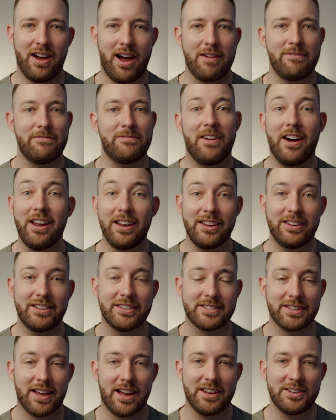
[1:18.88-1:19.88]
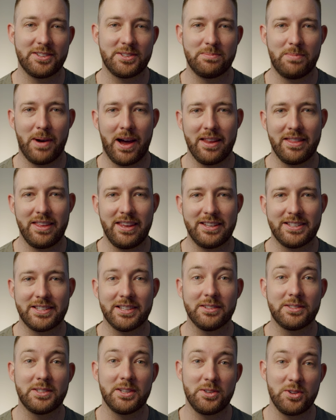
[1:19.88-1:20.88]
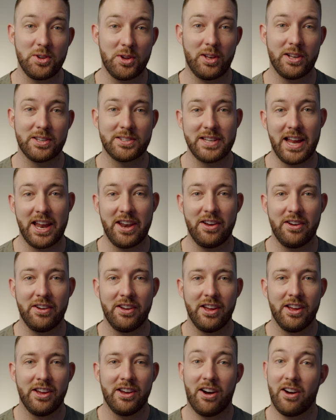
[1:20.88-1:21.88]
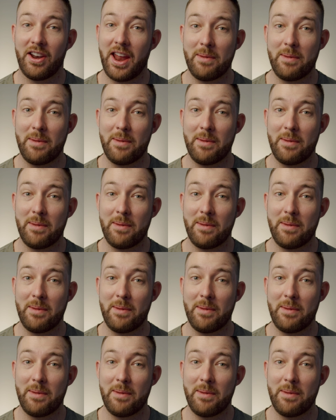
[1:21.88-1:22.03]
I finally decided to buy the Tilta Nucelus Nano on